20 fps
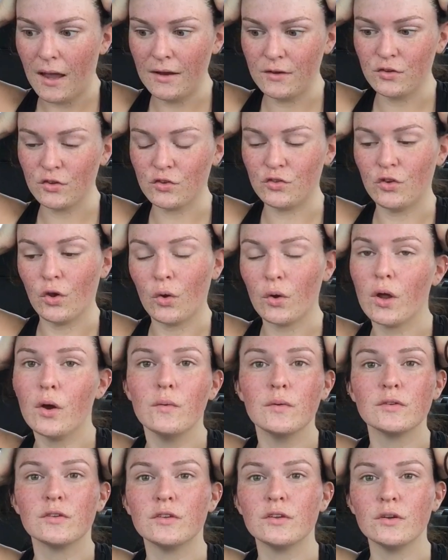I just don't know
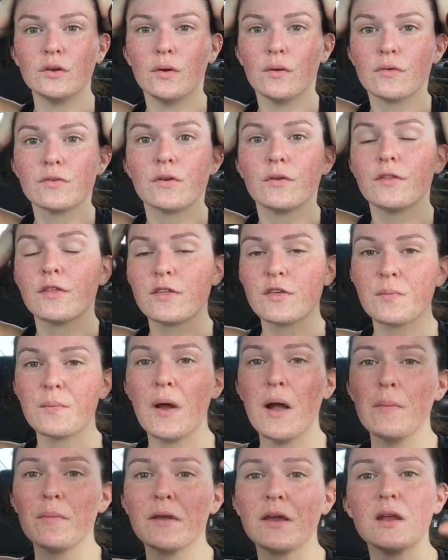what to do. So this is
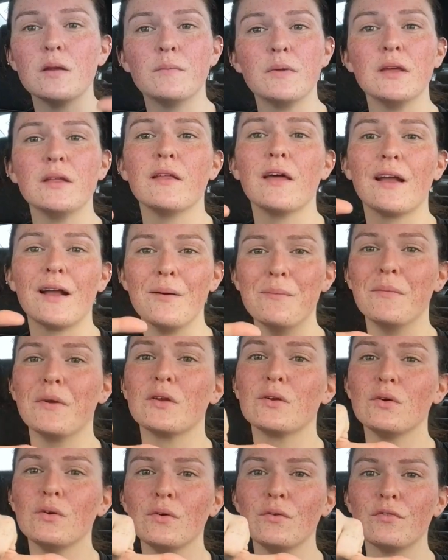probably going to be like a
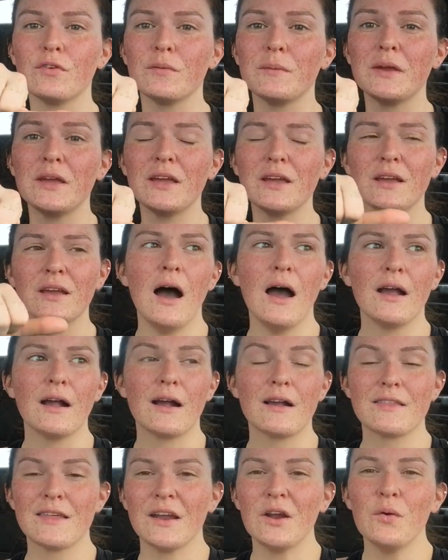middle for me,
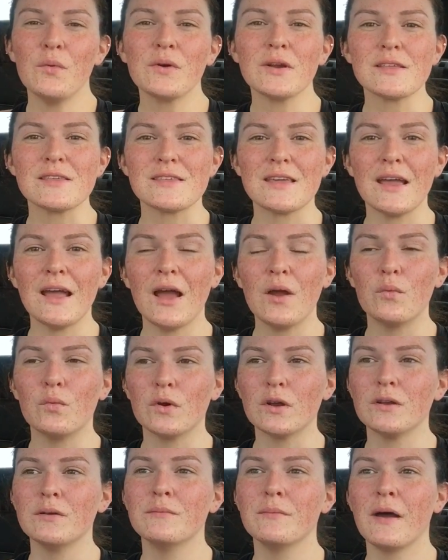because I don't want to say I
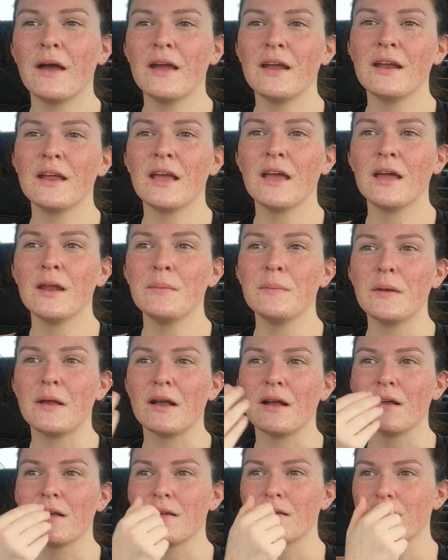wouldn't buy it again,
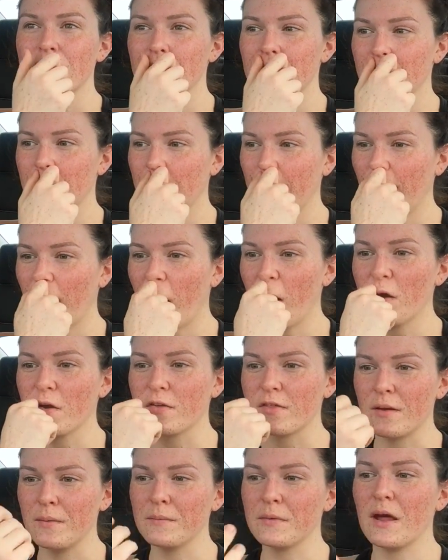because there are
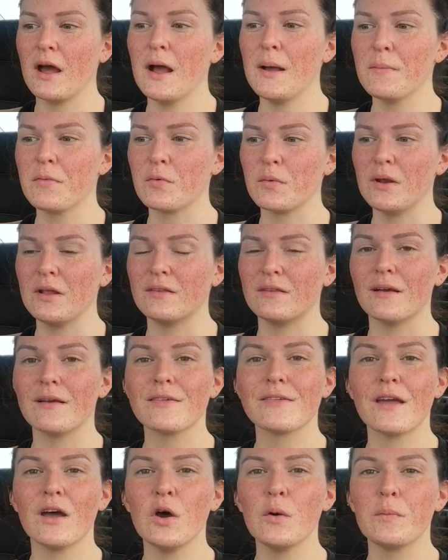some times when it
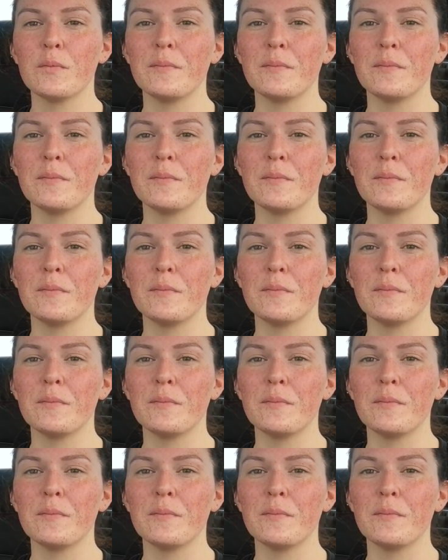does help,